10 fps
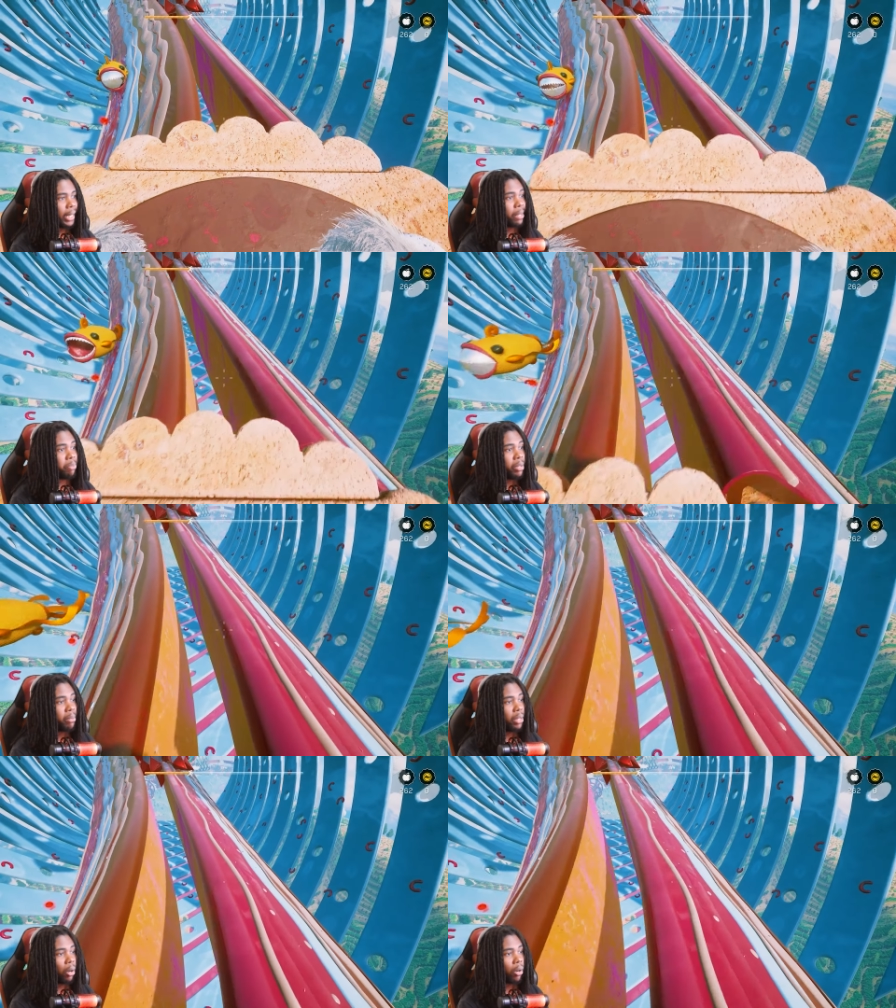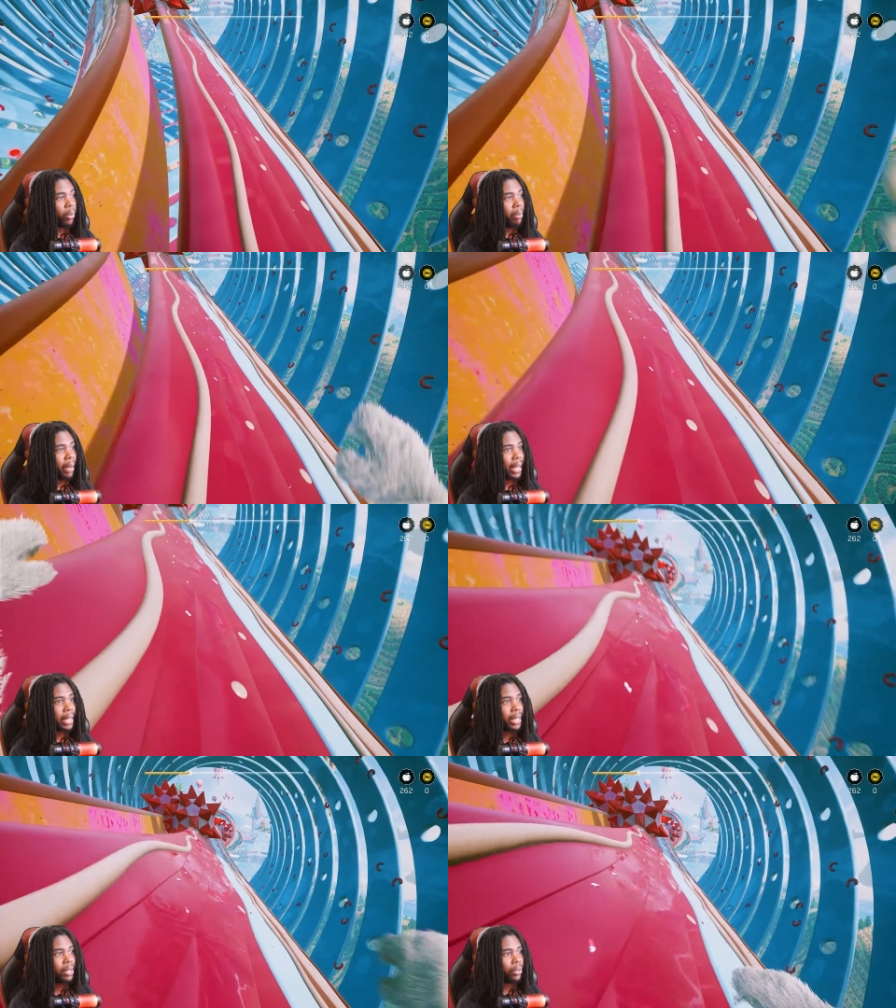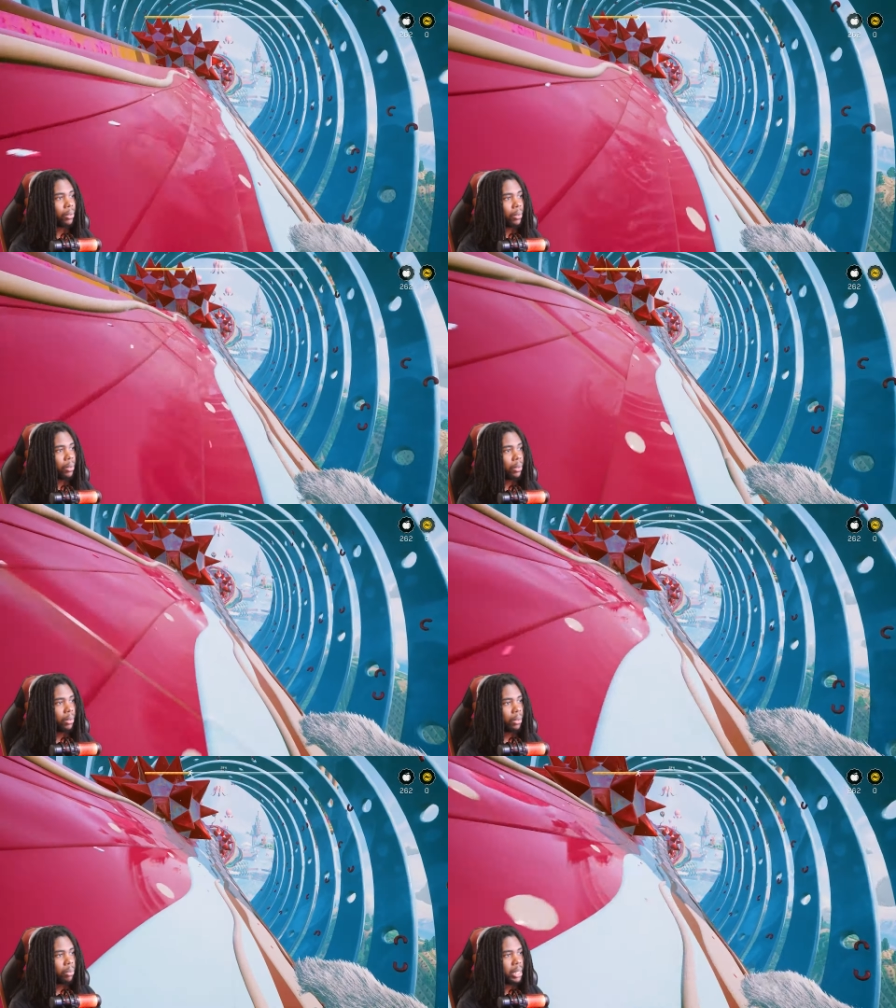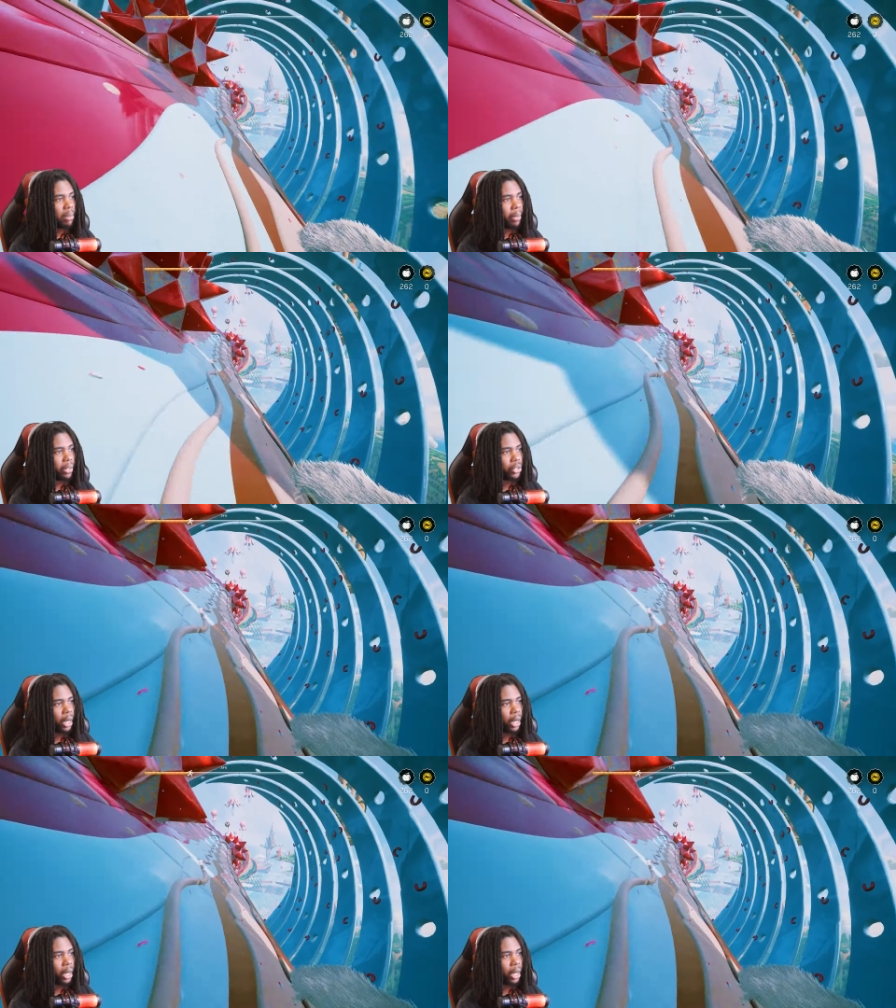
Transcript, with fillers: It put me all the way back here? We need better